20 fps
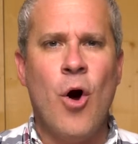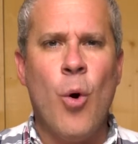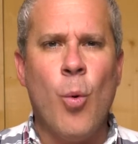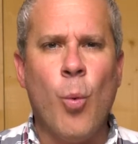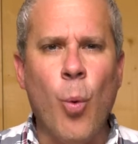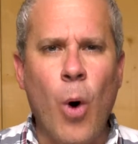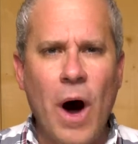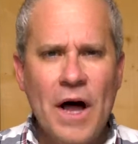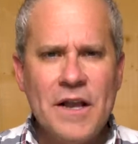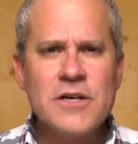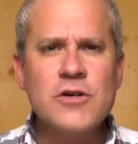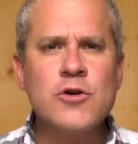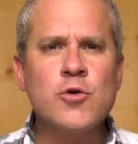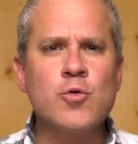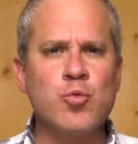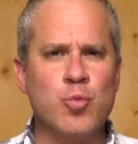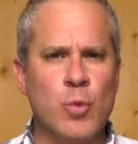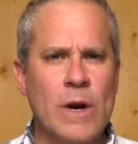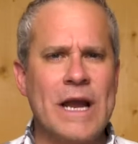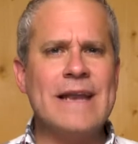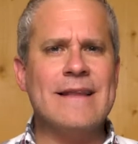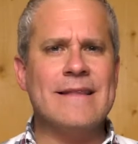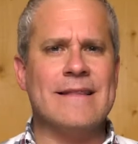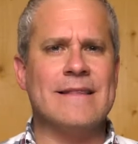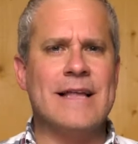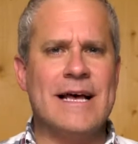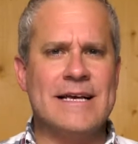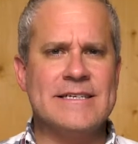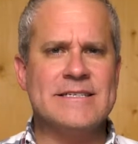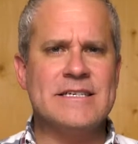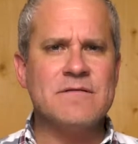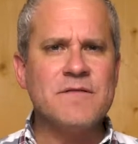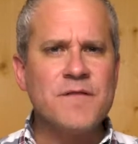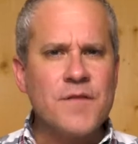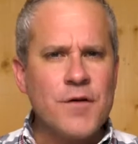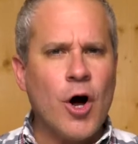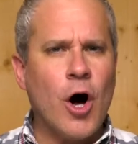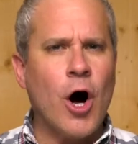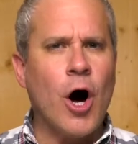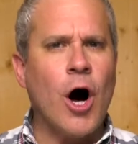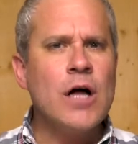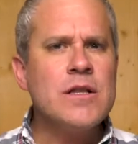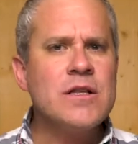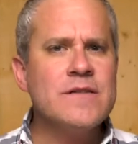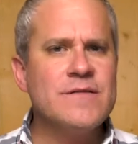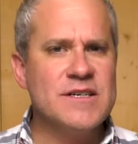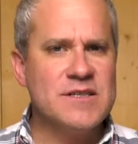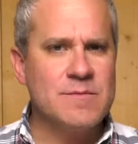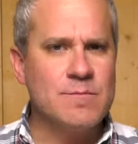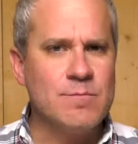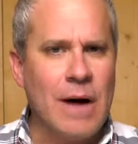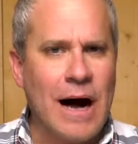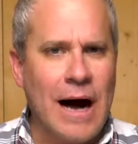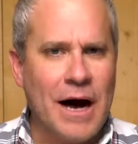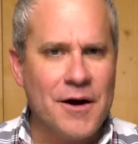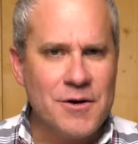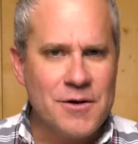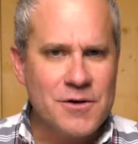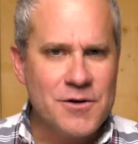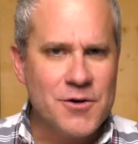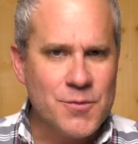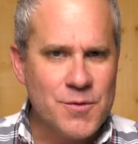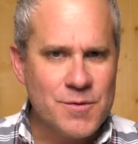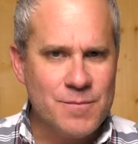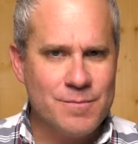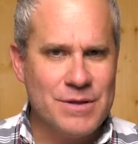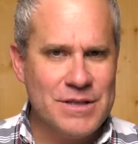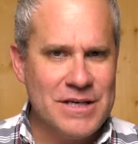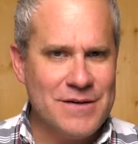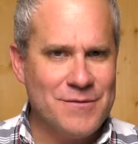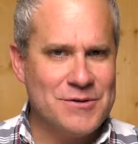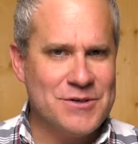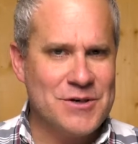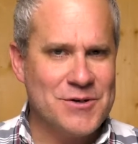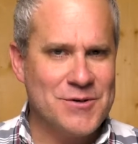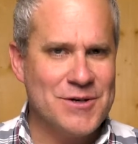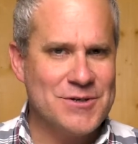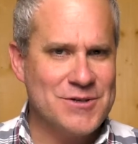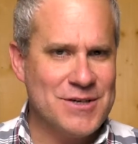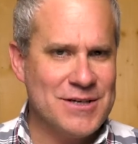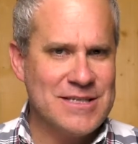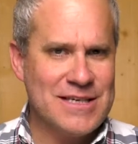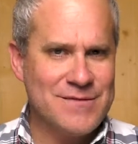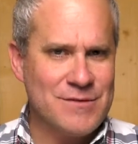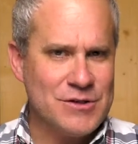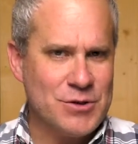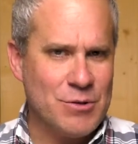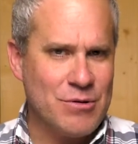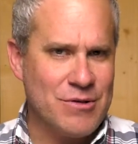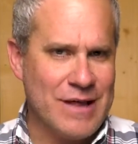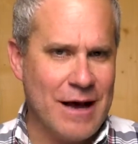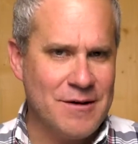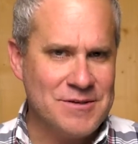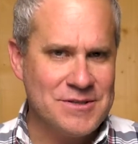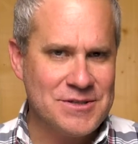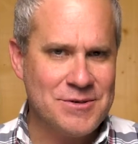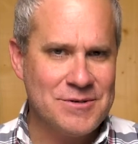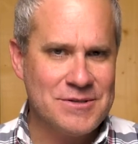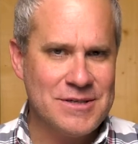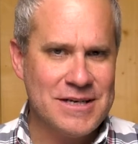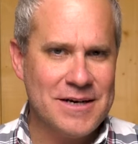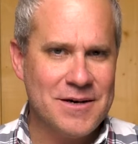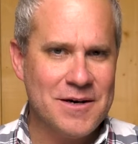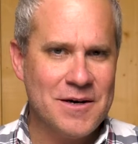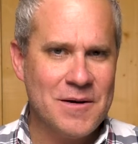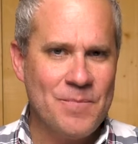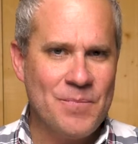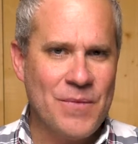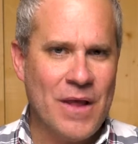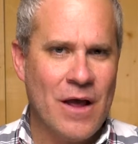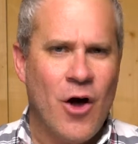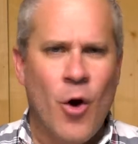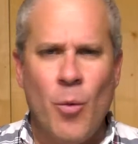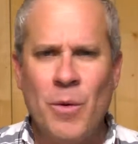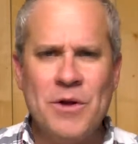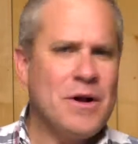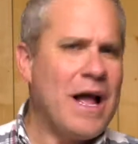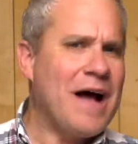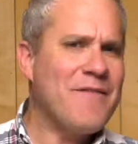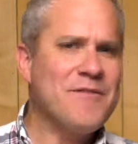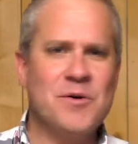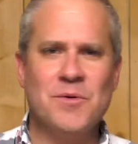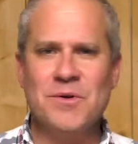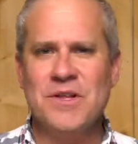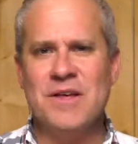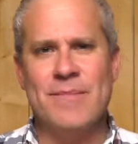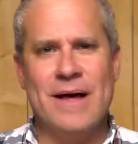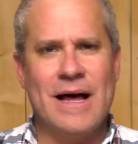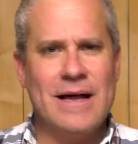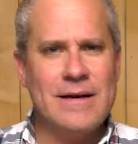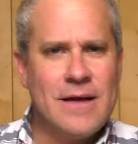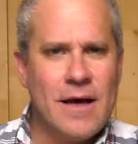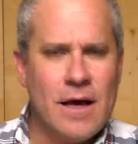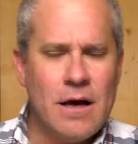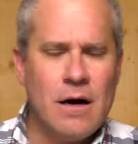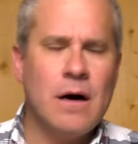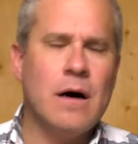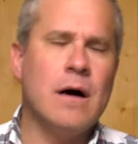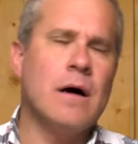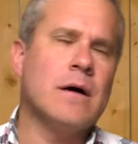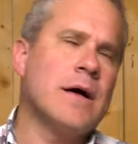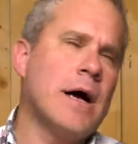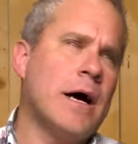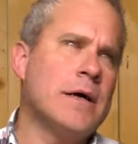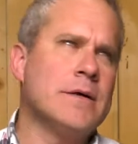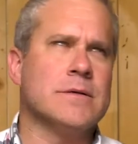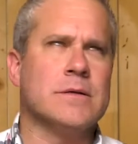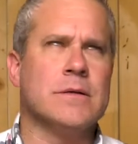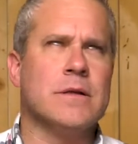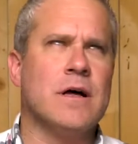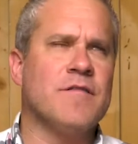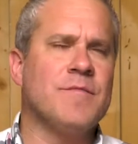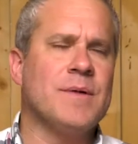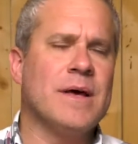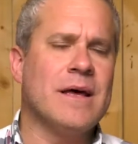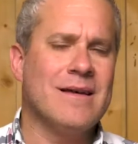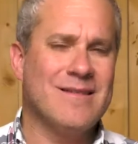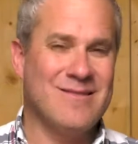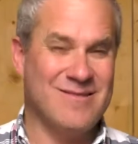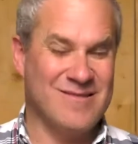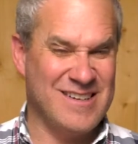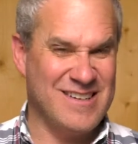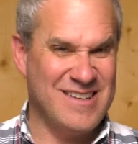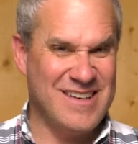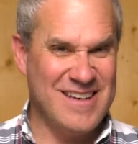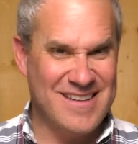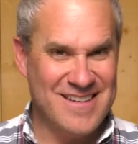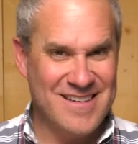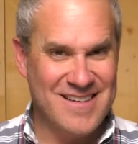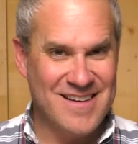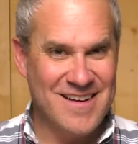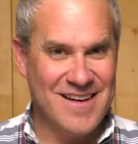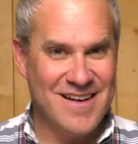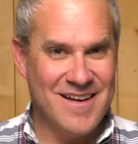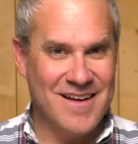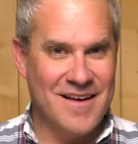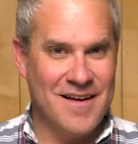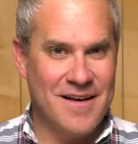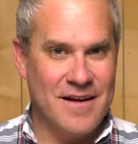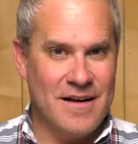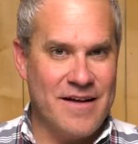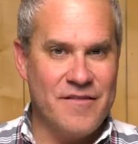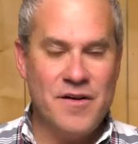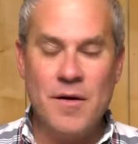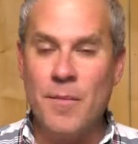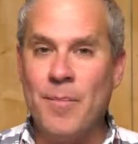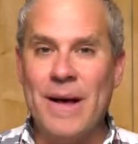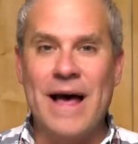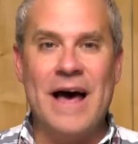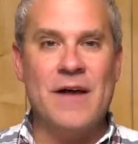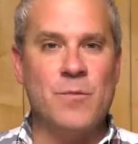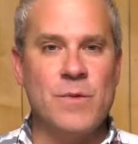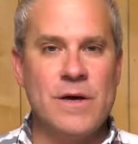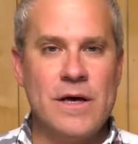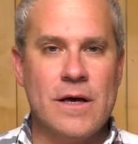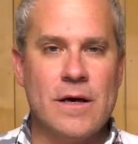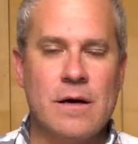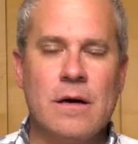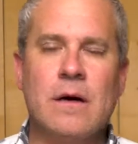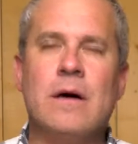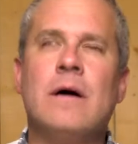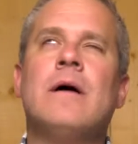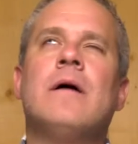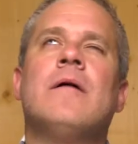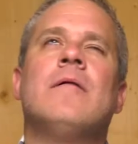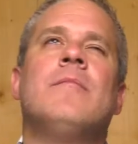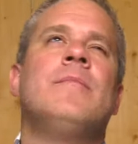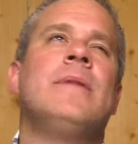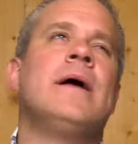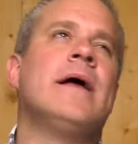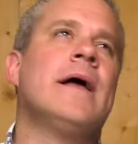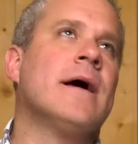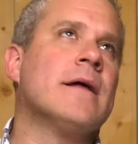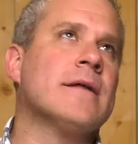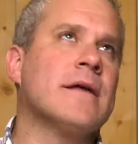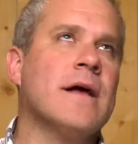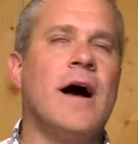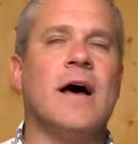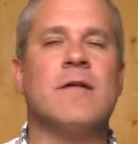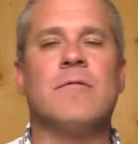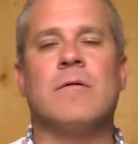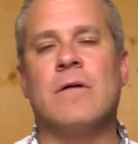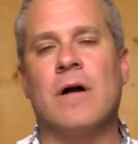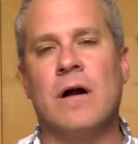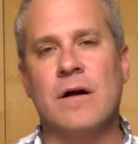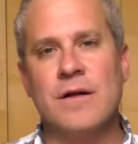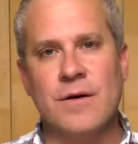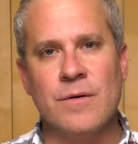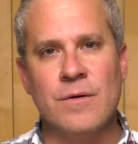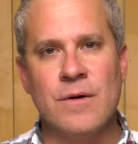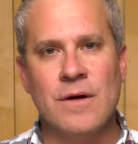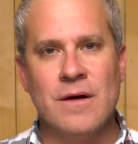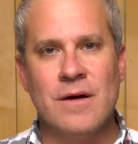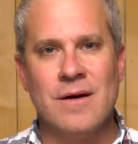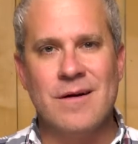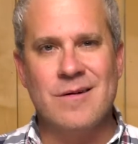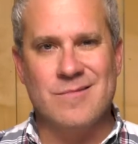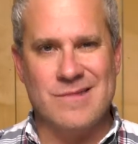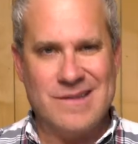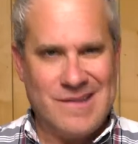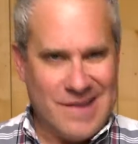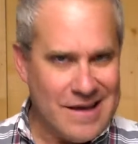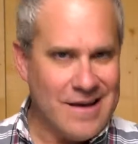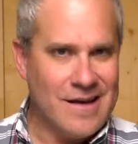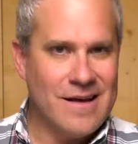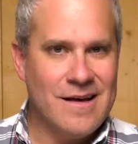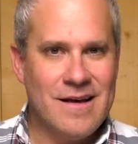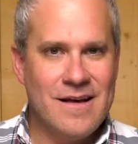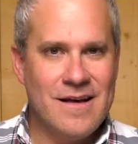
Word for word: What a great lesson for all of us modern believers and Christians, even 2,000 years later. When you're having a really bad day, oh, God doesn't love me. Really? You're having a bad week. Oh man, God, where are you? Really?